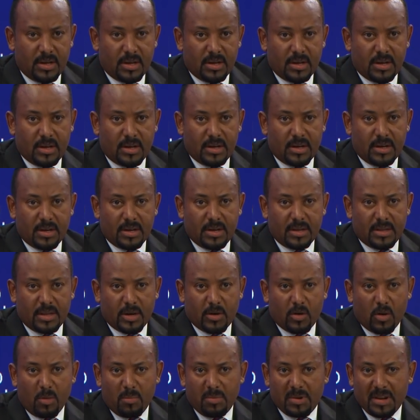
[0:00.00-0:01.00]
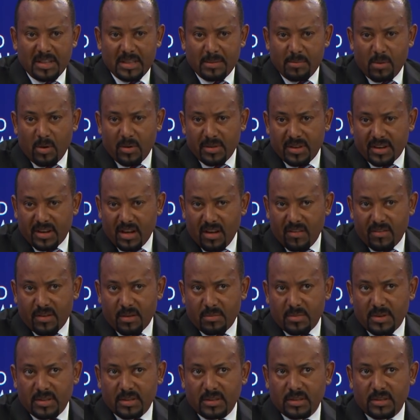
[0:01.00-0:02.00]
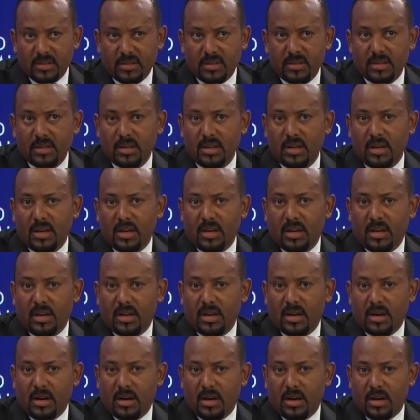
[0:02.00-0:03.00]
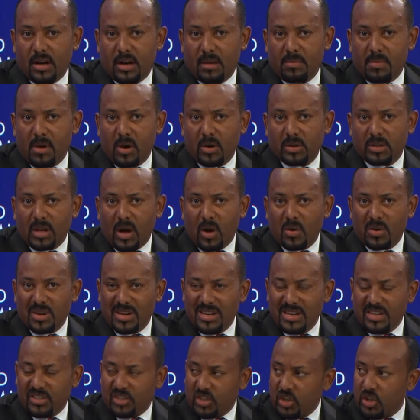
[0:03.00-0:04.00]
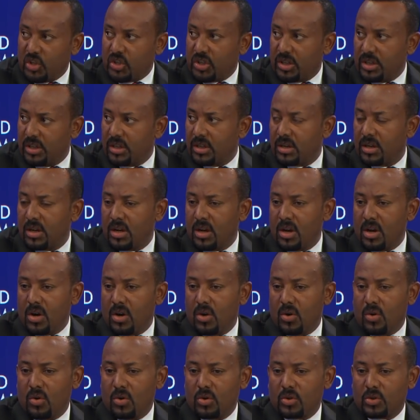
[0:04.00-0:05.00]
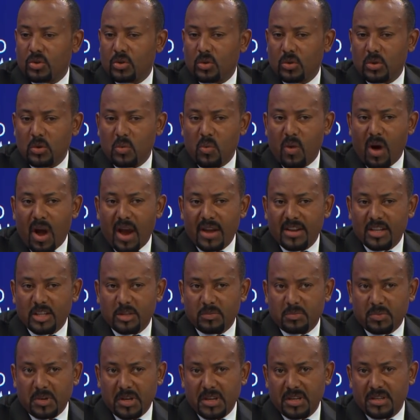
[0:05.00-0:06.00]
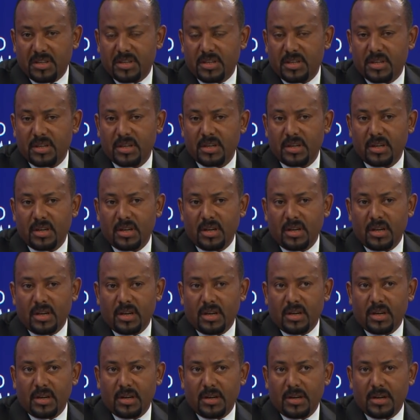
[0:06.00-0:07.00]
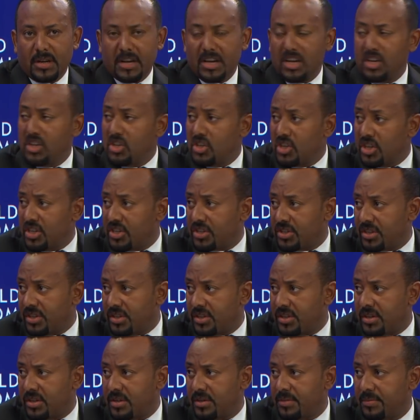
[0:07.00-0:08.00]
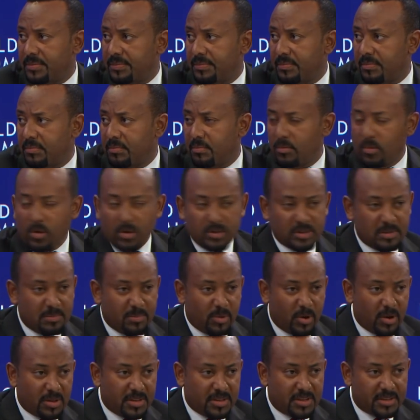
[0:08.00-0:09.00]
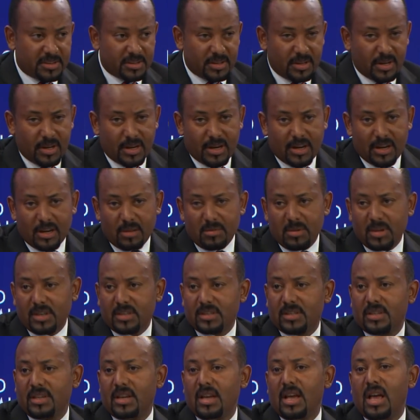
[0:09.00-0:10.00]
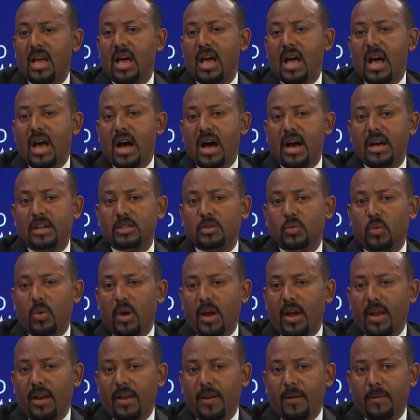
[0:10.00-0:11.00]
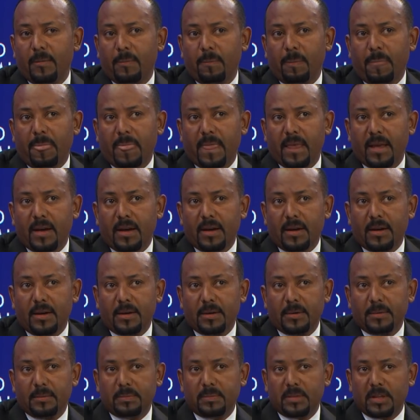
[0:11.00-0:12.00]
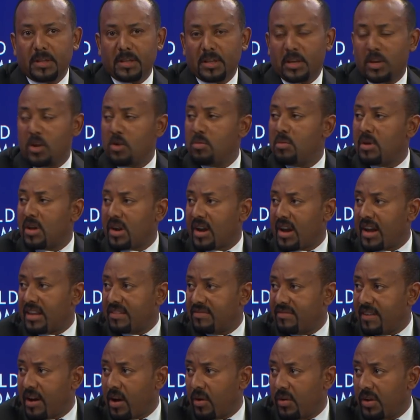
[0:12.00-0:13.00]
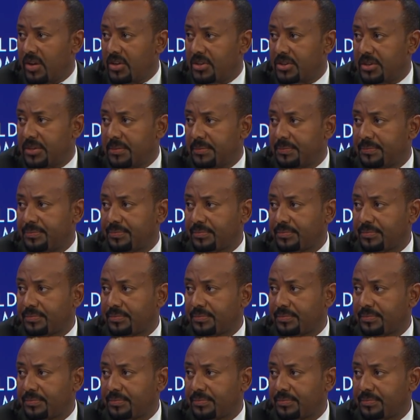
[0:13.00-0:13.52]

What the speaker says: they complained about the government, about our indecision, also the widespread injustice, both in politics and economics, as well human rights violation.